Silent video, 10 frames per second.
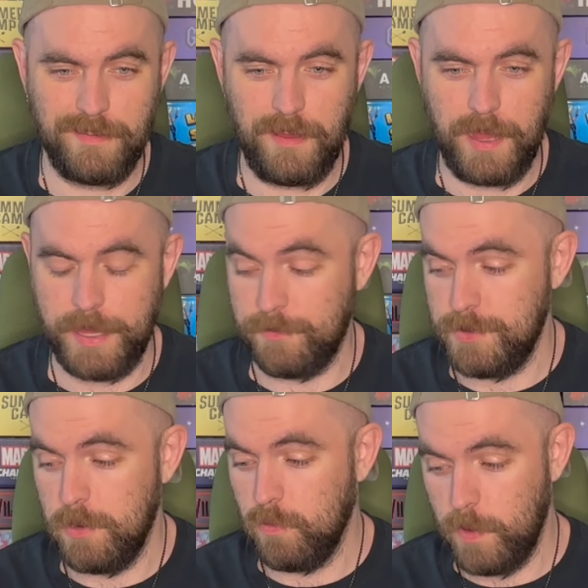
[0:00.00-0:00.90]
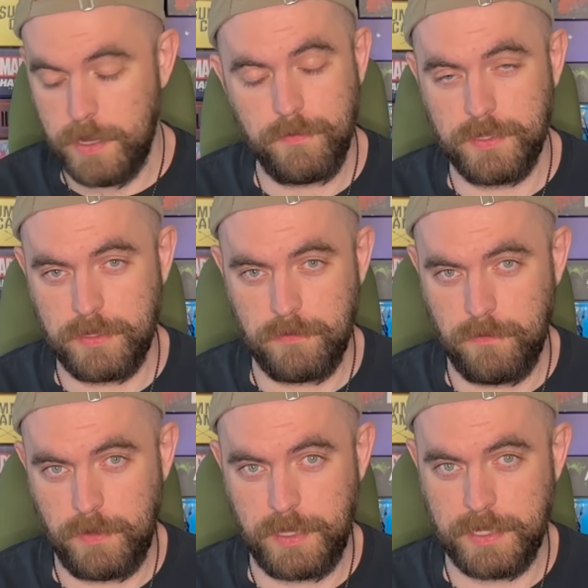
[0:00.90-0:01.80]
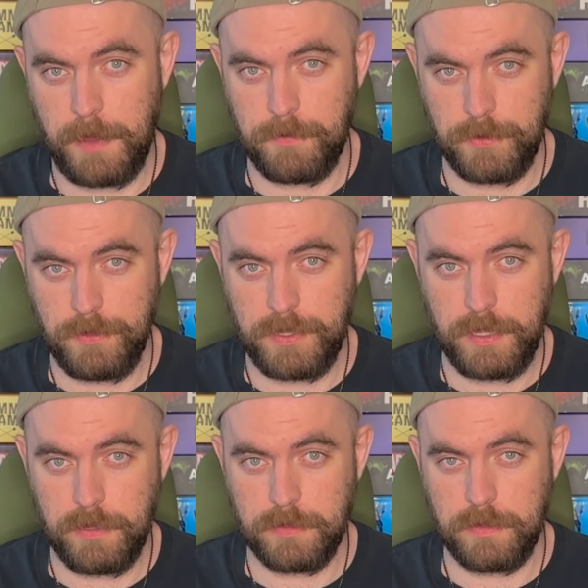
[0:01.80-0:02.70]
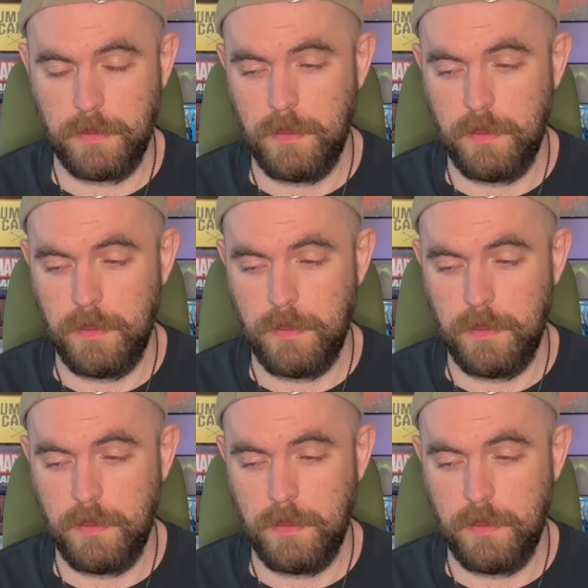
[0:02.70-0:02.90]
I don't know when they stopped producing it,